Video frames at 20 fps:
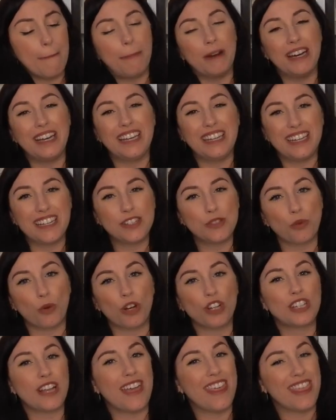But it is
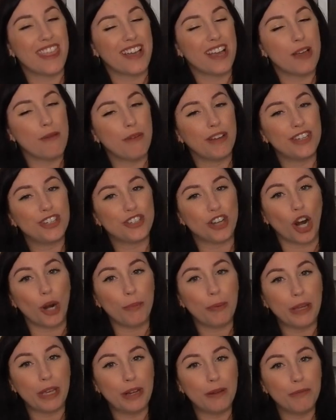orange. I think I might
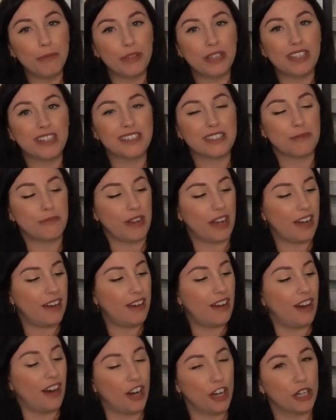Sharpie them because I'm not
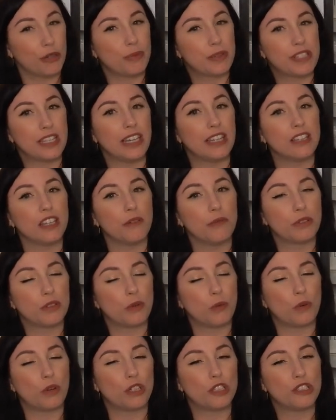100% in love with
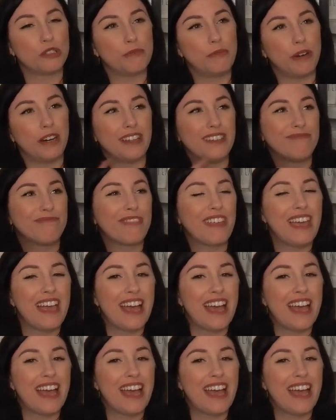the orange, but